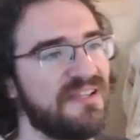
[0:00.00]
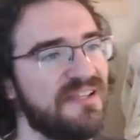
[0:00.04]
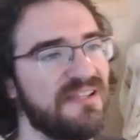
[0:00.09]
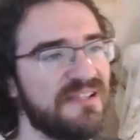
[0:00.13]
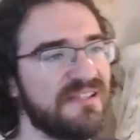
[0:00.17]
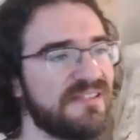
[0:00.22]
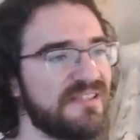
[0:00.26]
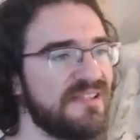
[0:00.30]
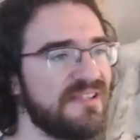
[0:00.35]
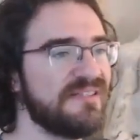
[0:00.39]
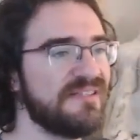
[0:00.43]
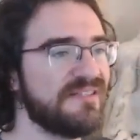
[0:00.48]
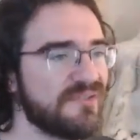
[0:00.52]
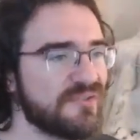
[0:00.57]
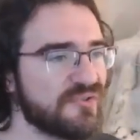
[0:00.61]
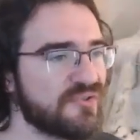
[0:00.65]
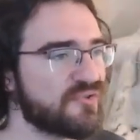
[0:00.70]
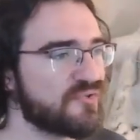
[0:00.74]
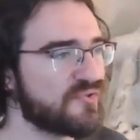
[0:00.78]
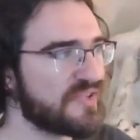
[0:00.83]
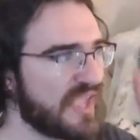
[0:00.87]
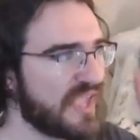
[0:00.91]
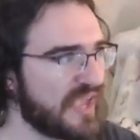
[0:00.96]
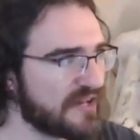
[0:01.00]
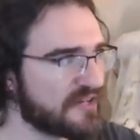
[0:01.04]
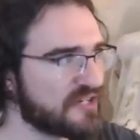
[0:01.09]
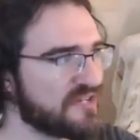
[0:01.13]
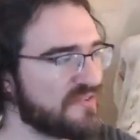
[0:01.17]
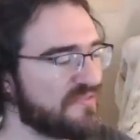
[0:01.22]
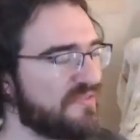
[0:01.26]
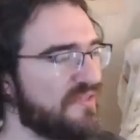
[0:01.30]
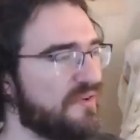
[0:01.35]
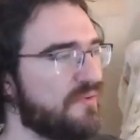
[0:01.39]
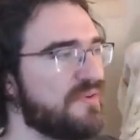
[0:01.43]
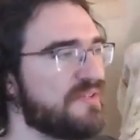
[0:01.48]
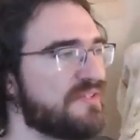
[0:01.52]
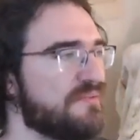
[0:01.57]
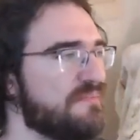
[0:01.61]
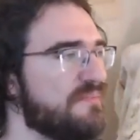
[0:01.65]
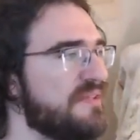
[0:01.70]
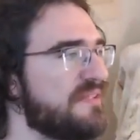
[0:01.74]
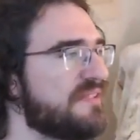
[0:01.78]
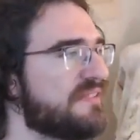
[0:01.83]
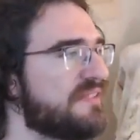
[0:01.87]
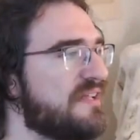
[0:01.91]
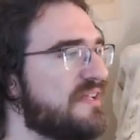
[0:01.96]
It's easier to catch if there is a
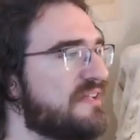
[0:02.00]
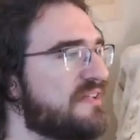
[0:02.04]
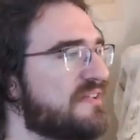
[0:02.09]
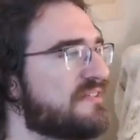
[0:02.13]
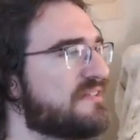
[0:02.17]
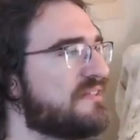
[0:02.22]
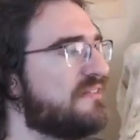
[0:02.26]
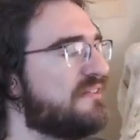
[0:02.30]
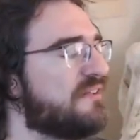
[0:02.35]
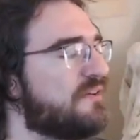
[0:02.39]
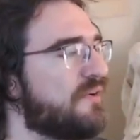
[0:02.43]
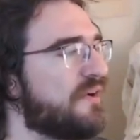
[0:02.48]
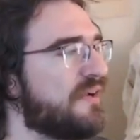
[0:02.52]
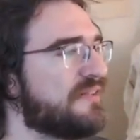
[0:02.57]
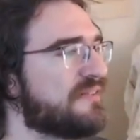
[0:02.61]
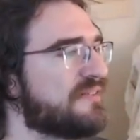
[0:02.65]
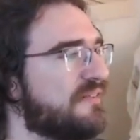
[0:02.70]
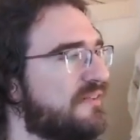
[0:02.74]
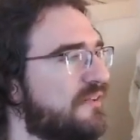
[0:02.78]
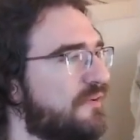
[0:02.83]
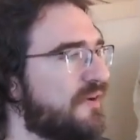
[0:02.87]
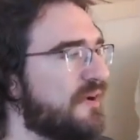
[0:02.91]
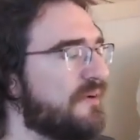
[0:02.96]
mistake, etc., etc.